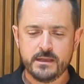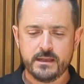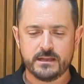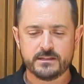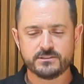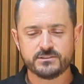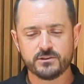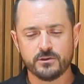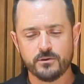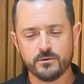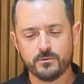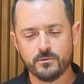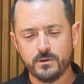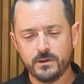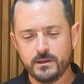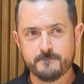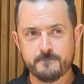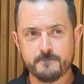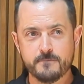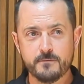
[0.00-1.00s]
And
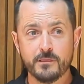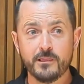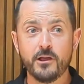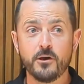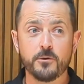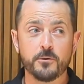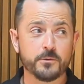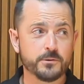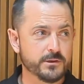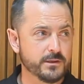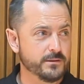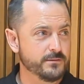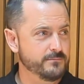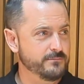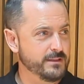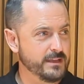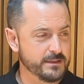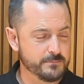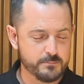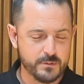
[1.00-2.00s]
so load,
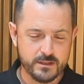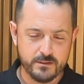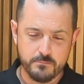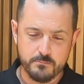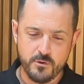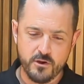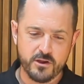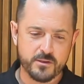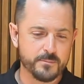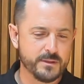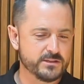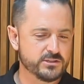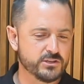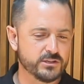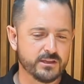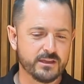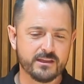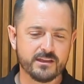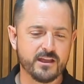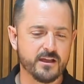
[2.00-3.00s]
like Mark
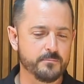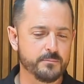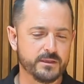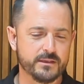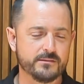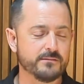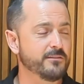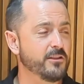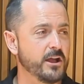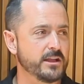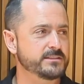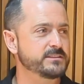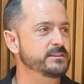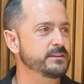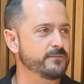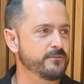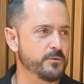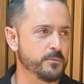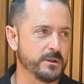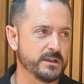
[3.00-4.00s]
mentioned, can come in lots
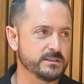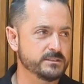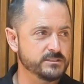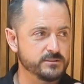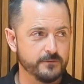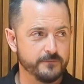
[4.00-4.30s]
of different ways.